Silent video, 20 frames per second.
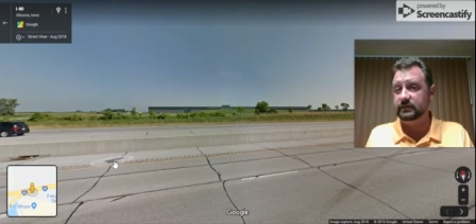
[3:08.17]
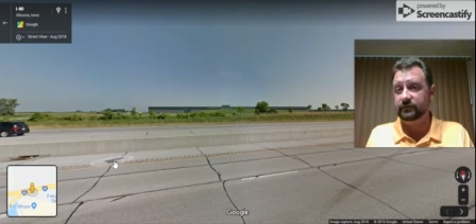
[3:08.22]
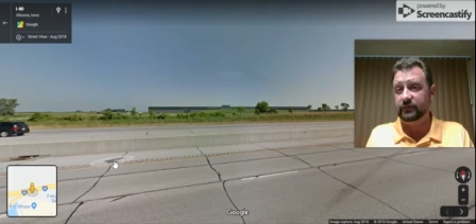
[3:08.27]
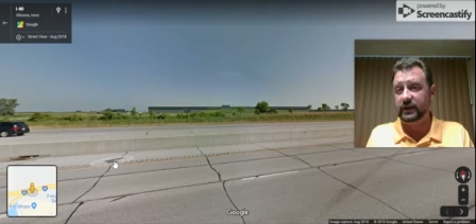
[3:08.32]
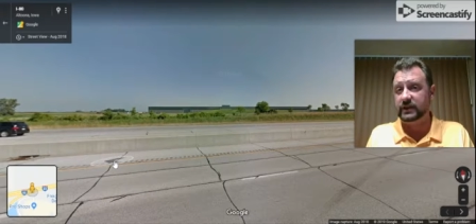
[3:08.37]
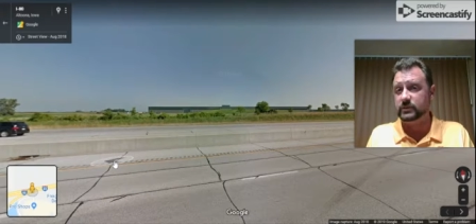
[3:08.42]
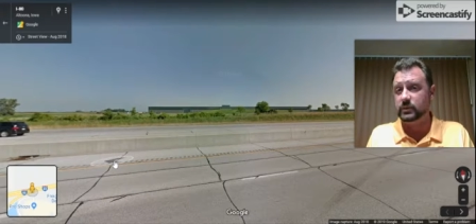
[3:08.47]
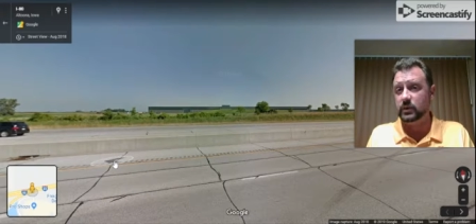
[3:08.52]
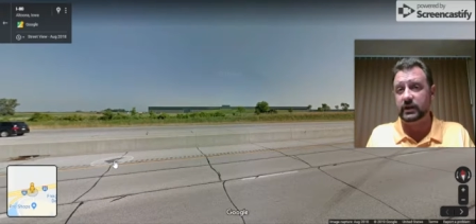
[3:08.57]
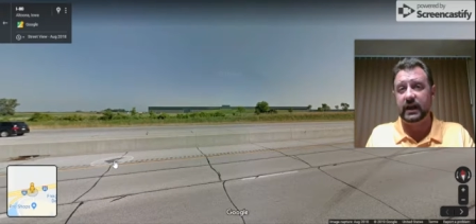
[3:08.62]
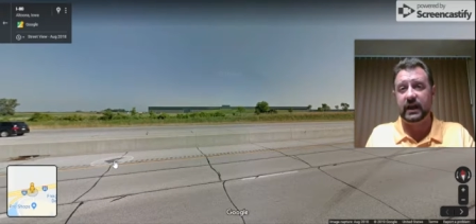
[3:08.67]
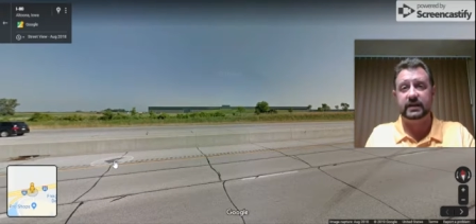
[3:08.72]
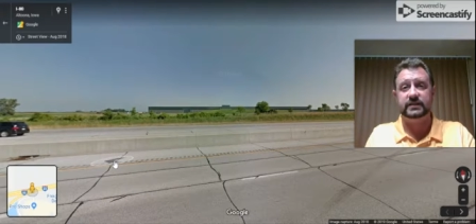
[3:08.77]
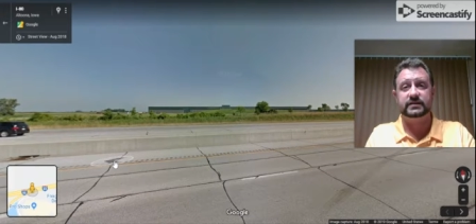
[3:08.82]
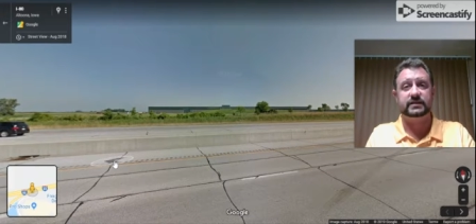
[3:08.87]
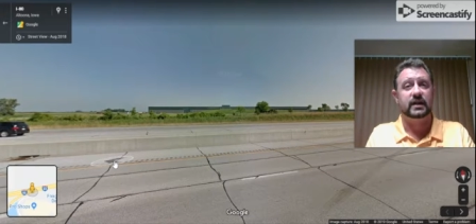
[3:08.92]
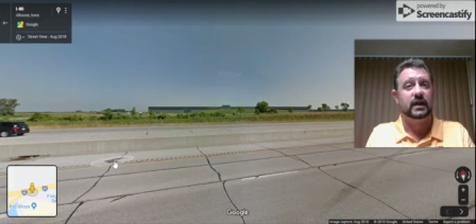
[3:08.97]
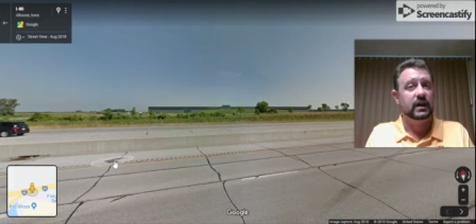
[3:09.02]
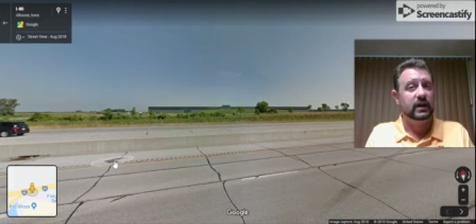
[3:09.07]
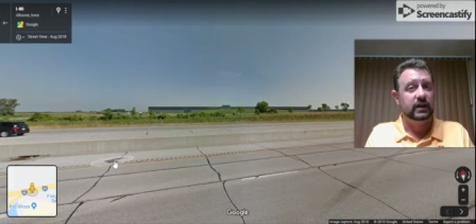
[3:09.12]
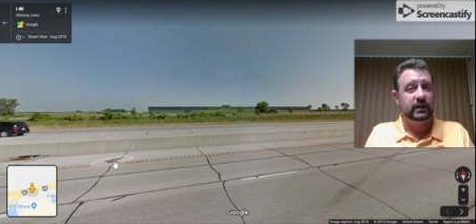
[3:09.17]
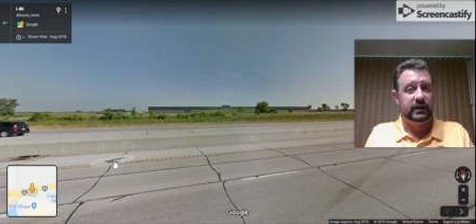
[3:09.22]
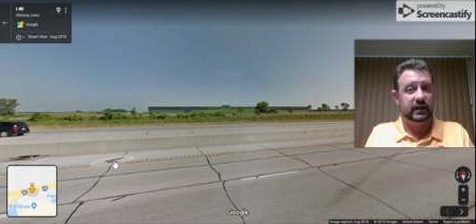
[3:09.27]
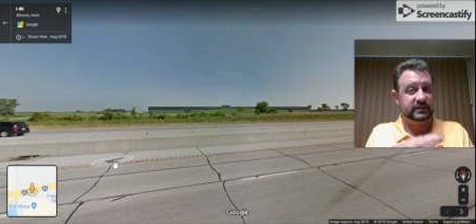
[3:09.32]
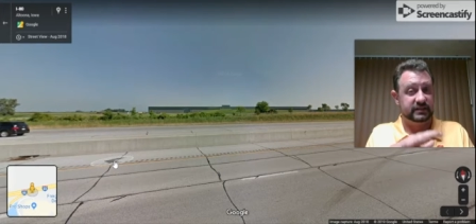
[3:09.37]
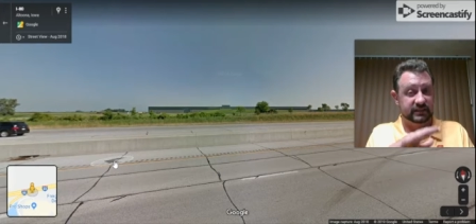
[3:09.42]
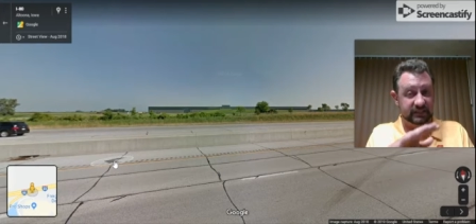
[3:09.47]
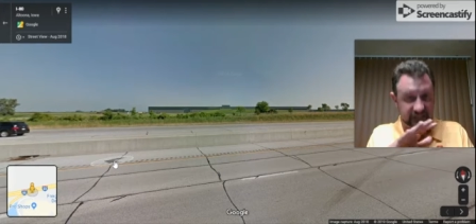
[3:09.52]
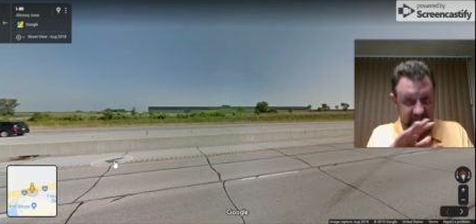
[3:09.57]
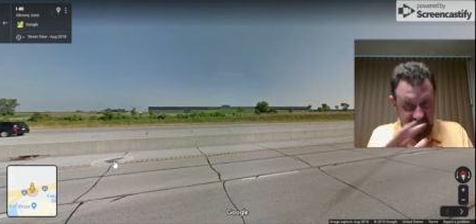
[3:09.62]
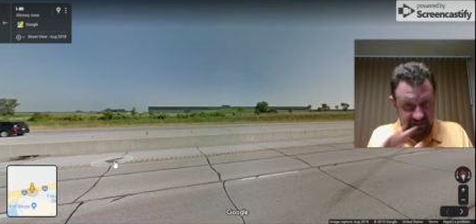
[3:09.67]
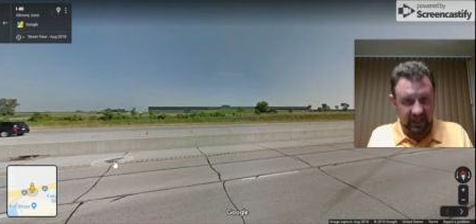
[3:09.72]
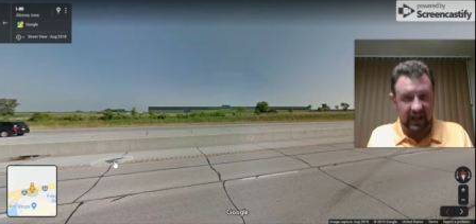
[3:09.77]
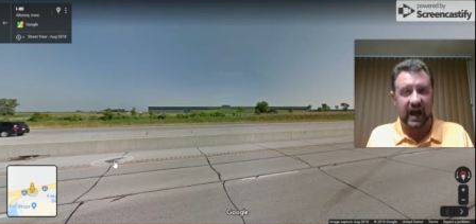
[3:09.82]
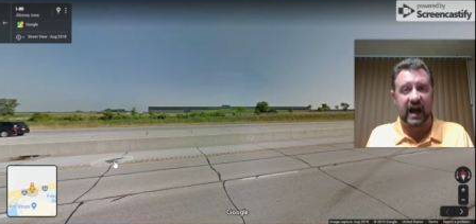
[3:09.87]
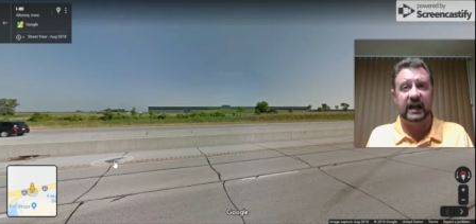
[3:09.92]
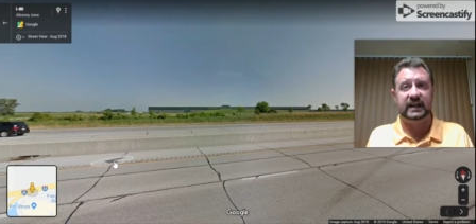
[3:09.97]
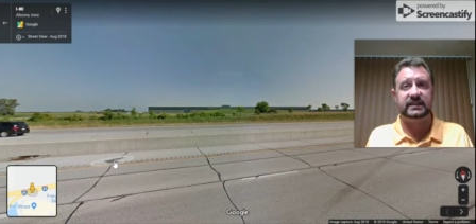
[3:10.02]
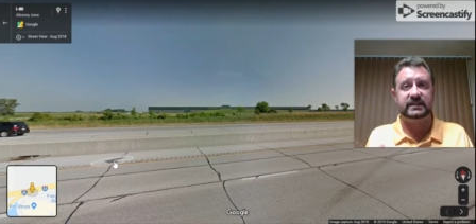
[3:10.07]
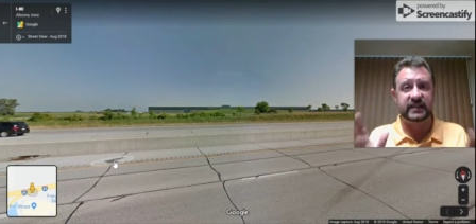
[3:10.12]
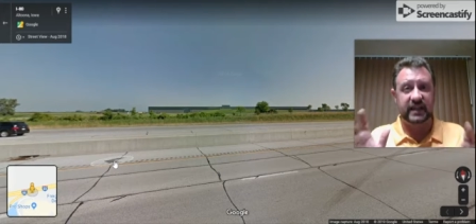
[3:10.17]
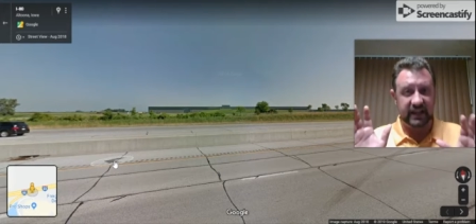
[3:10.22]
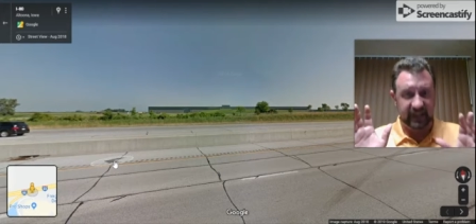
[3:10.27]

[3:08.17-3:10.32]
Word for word: Facebook has there's lots